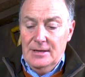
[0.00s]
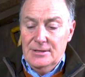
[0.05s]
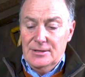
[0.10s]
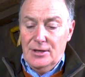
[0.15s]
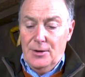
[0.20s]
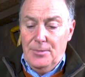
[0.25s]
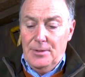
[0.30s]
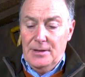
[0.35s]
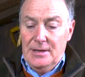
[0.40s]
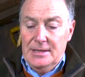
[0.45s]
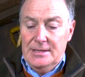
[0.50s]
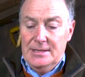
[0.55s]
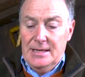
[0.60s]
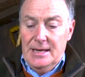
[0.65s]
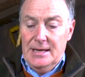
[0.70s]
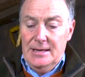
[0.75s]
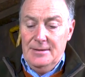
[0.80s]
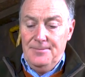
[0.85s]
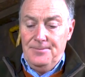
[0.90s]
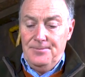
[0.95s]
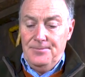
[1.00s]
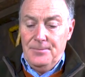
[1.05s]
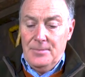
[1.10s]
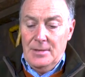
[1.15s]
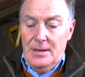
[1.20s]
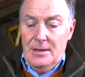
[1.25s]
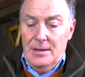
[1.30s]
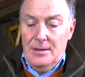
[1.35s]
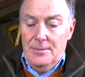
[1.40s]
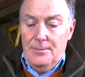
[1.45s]
topping it in.
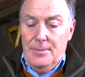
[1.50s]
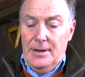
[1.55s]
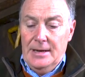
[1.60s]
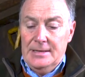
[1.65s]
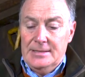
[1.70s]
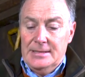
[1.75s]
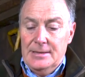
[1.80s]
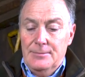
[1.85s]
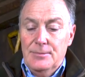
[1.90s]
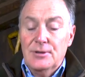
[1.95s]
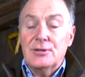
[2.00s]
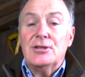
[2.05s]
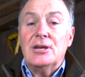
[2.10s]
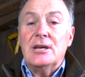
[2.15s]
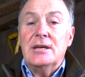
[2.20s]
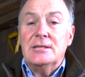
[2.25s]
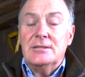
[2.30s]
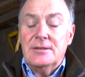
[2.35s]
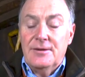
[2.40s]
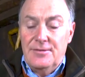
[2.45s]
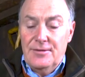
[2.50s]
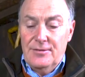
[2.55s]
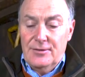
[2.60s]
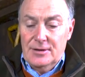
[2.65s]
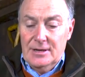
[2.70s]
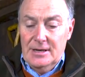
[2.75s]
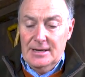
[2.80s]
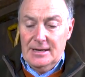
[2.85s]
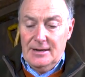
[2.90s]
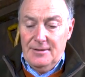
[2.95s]
Makes it much easier if you've
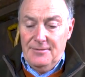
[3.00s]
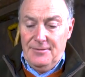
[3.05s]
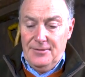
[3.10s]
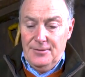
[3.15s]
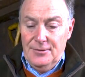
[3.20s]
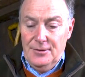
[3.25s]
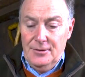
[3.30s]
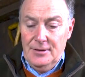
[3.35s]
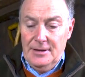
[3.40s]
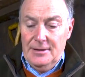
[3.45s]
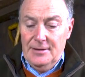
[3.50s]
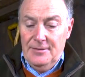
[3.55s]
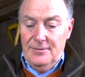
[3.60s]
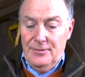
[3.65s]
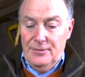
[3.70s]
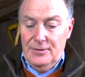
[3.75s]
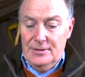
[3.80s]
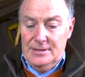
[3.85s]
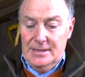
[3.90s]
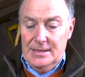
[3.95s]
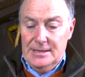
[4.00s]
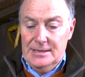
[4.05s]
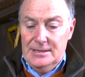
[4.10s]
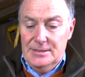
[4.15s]
got a little funnel. It avoids any